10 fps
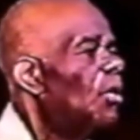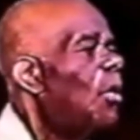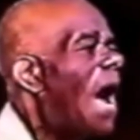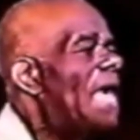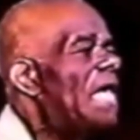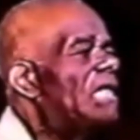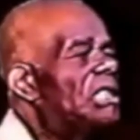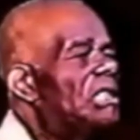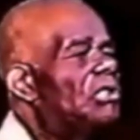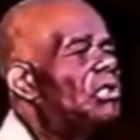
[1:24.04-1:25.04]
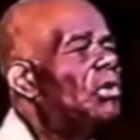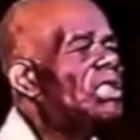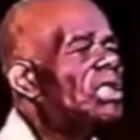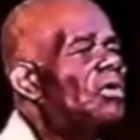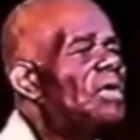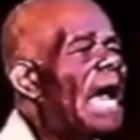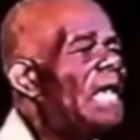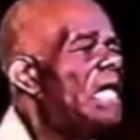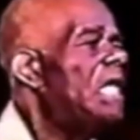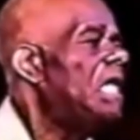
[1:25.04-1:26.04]
Why is it that you are so
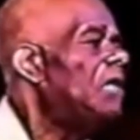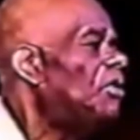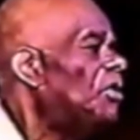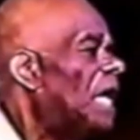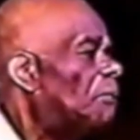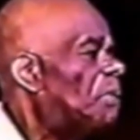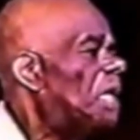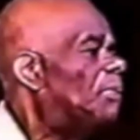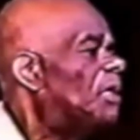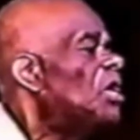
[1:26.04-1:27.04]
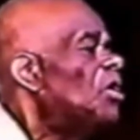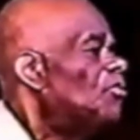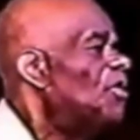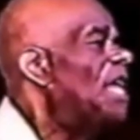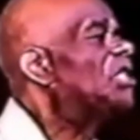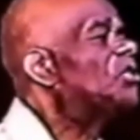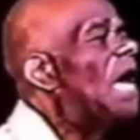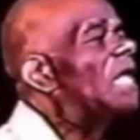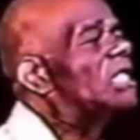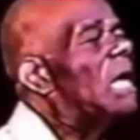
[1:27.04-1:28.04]
naive? You let people
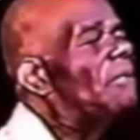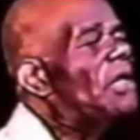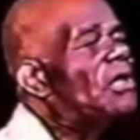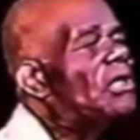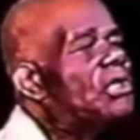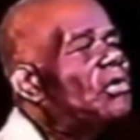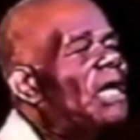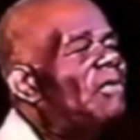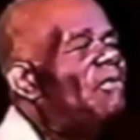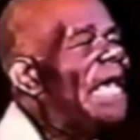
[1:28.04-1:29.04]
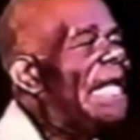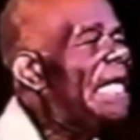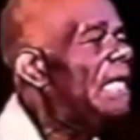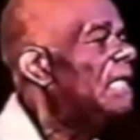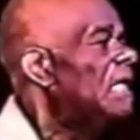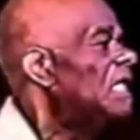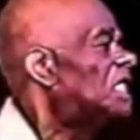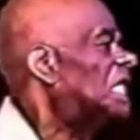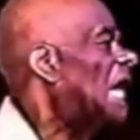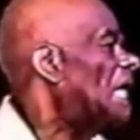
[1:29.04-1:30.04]
redress something that you invented,
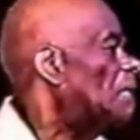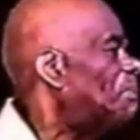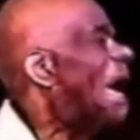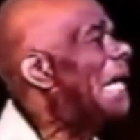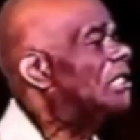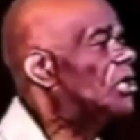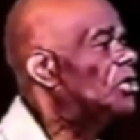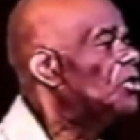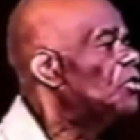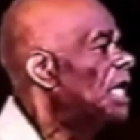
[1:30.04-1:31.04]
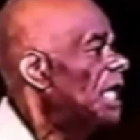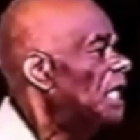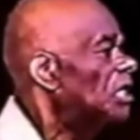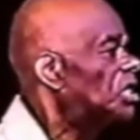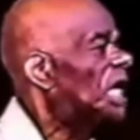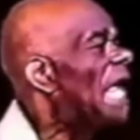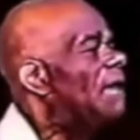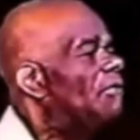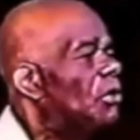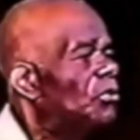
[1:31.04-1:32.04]
sell it back to you, and
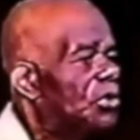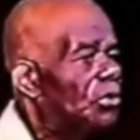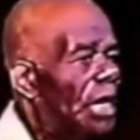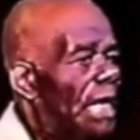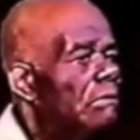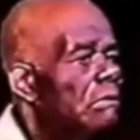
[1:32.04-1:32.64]
enslave you through it.